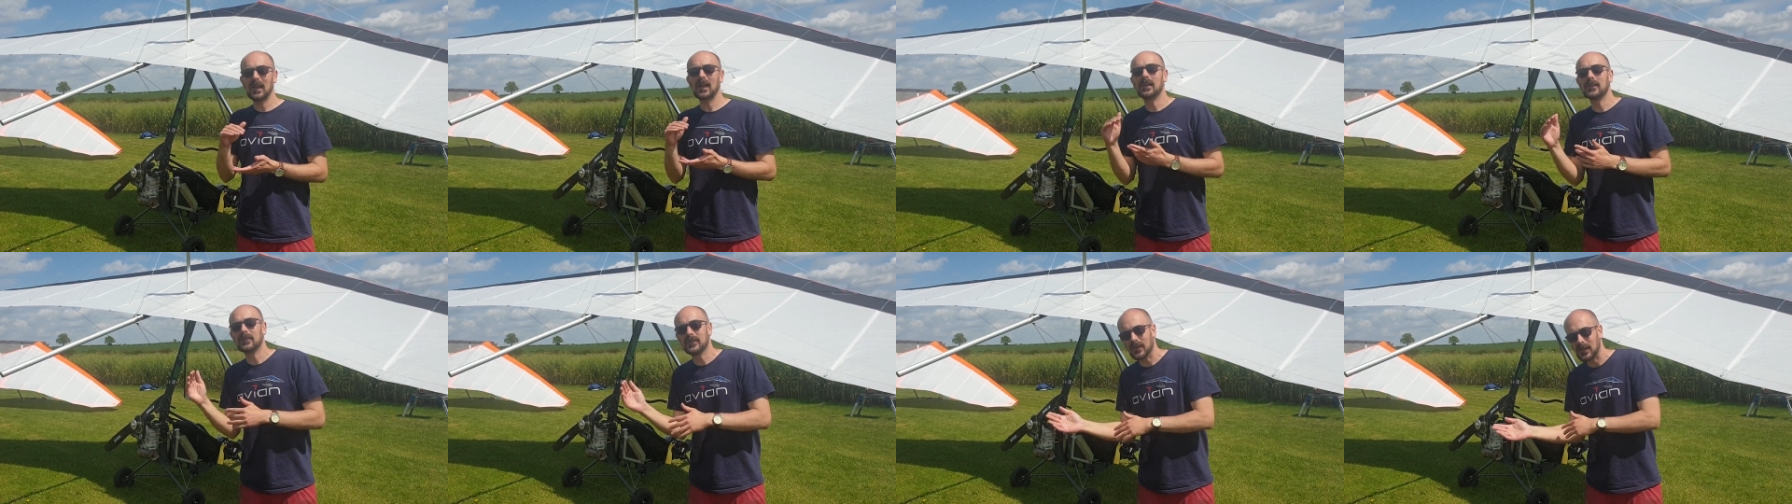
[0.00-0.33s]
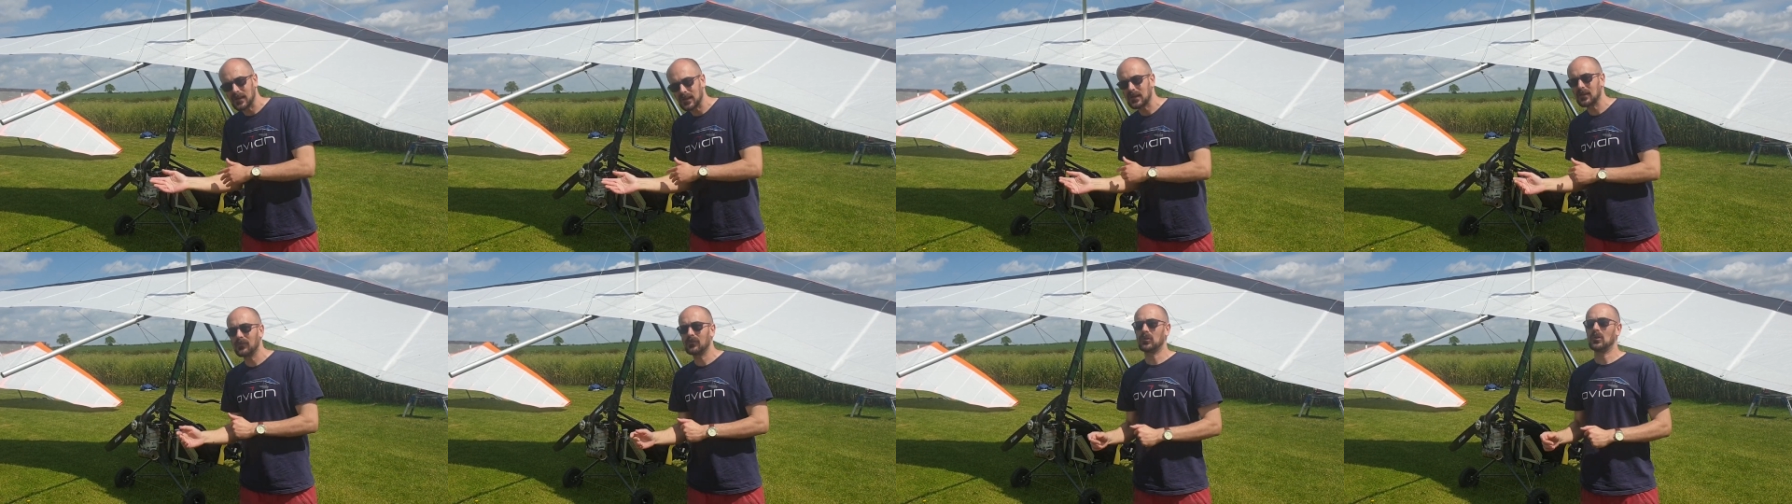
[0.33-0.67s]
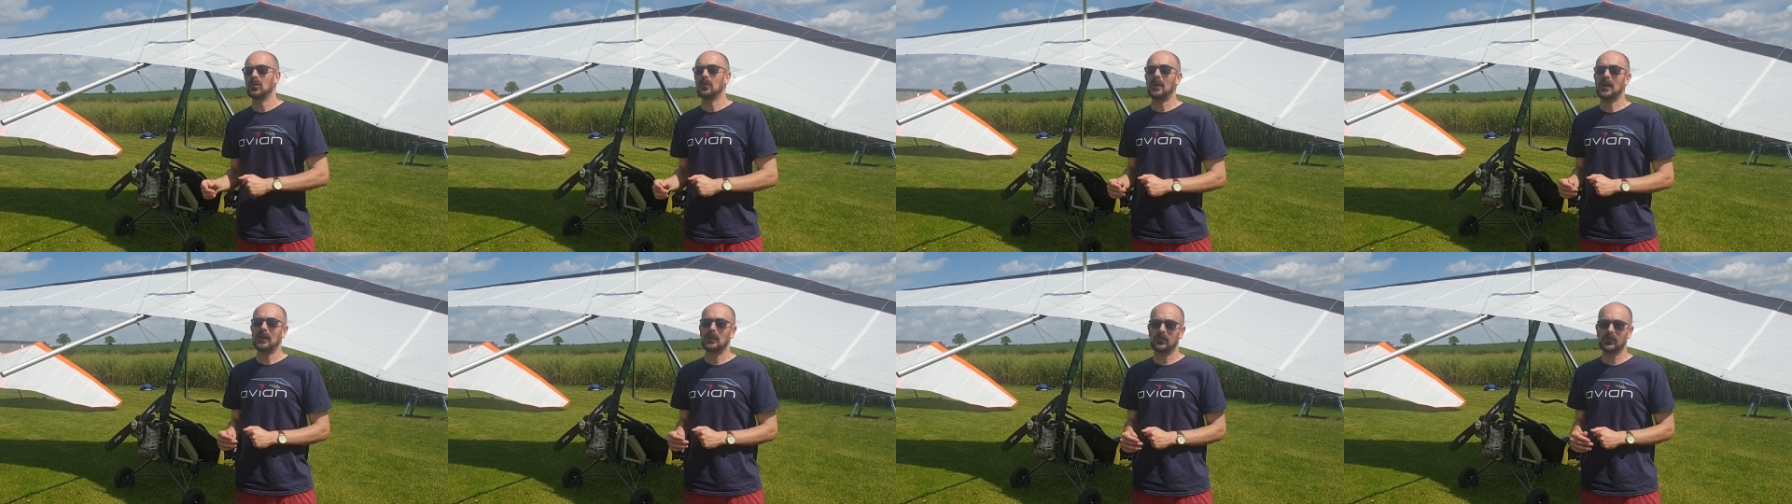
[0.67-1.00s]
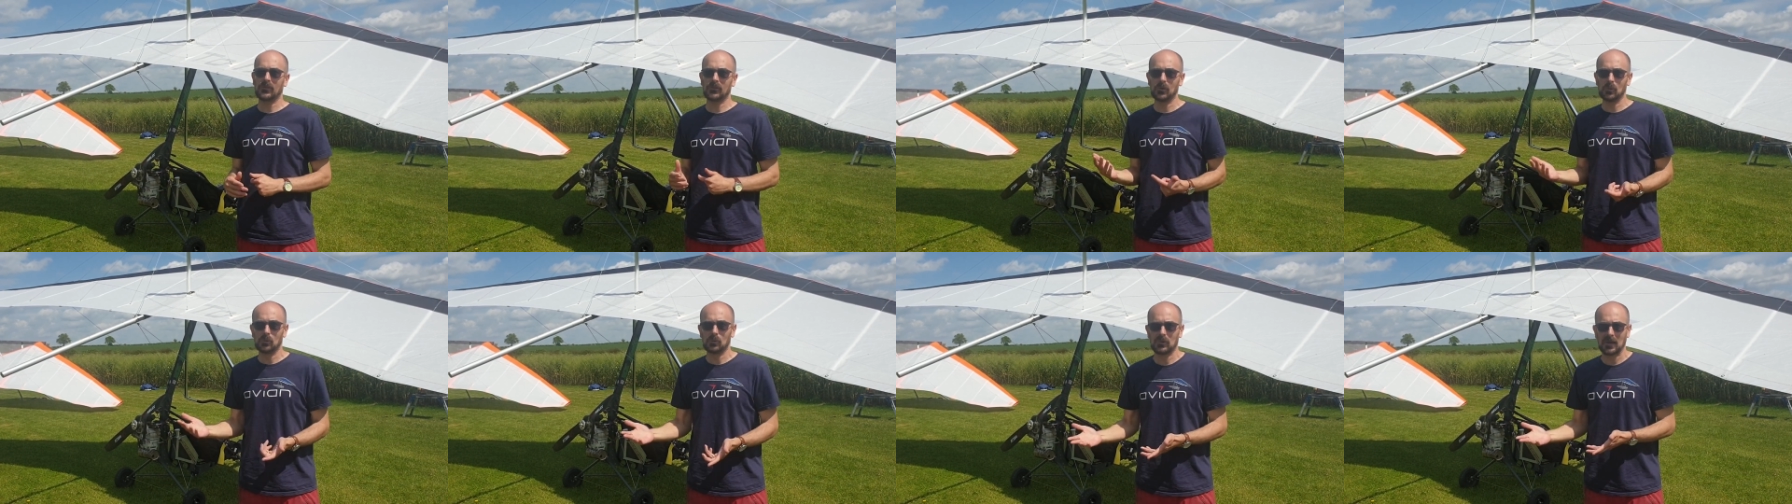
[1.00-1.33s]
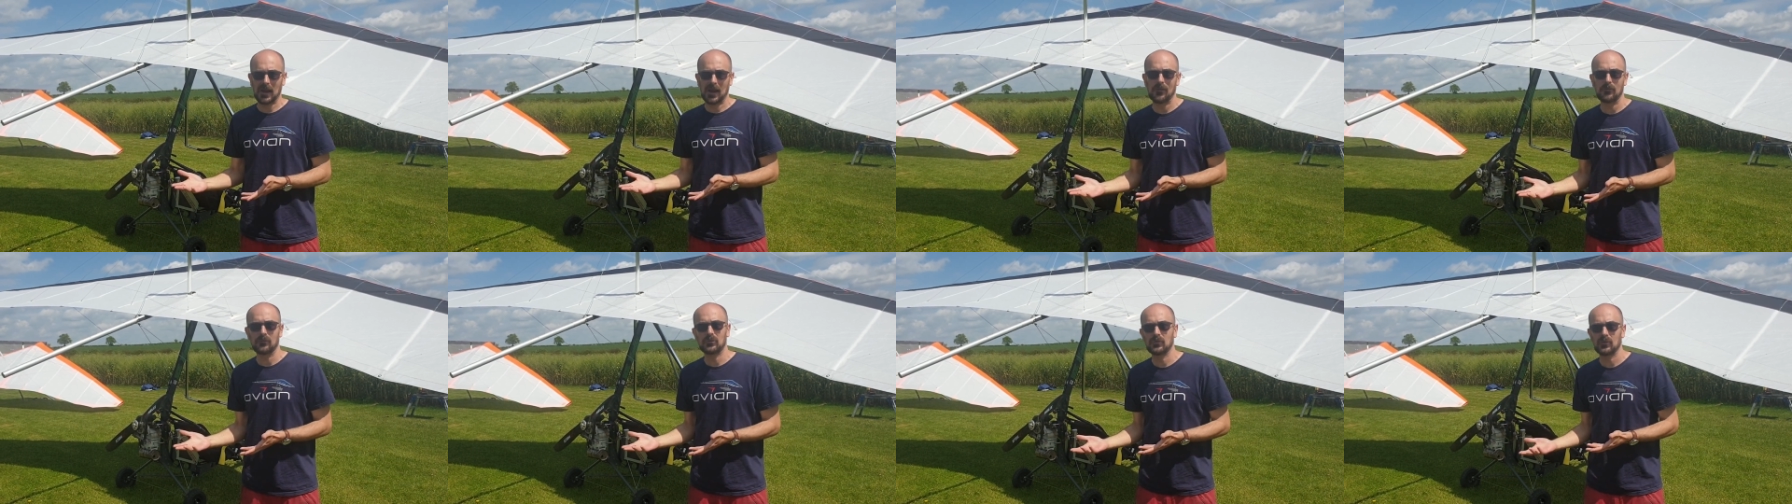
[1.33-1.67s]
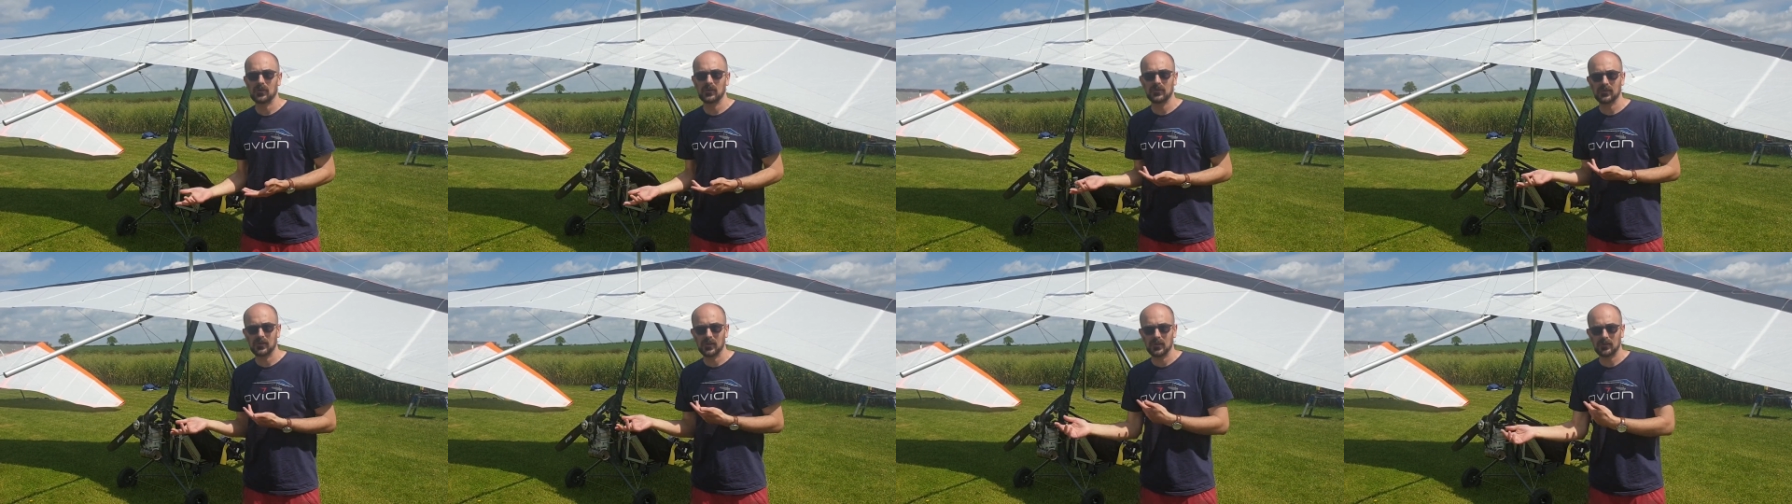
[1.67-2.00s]
is that it gives you a better stall
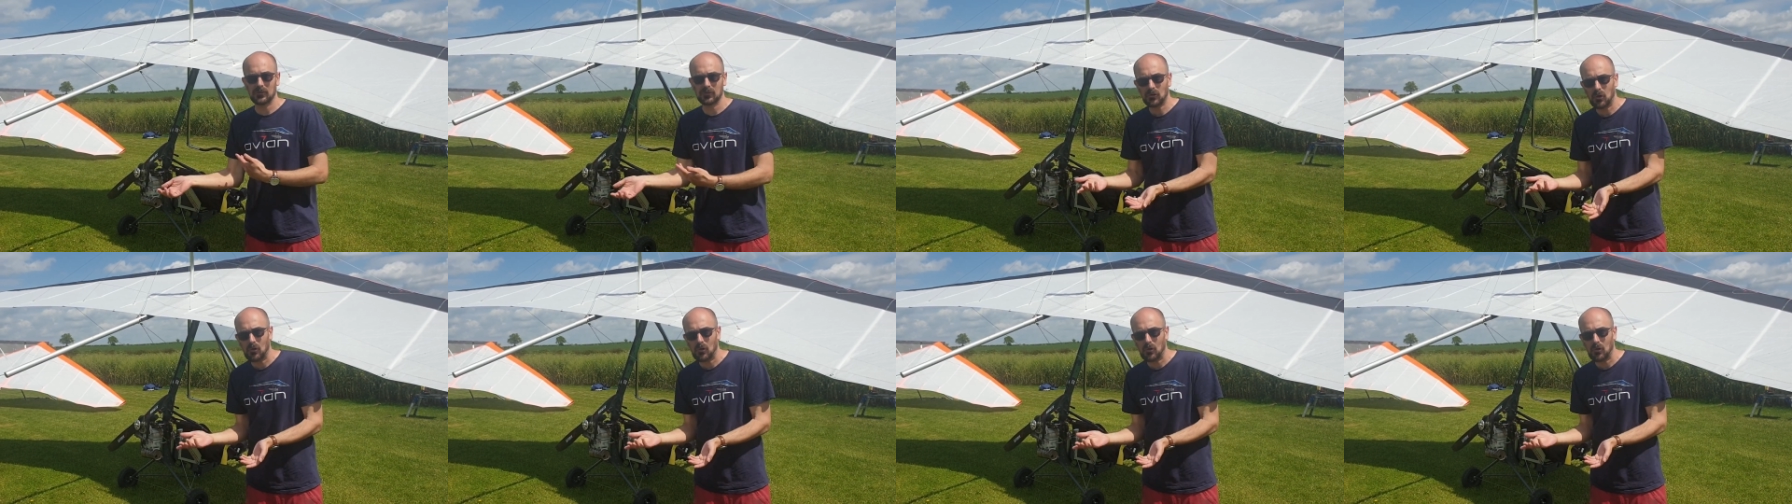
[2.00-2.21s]
characteristic,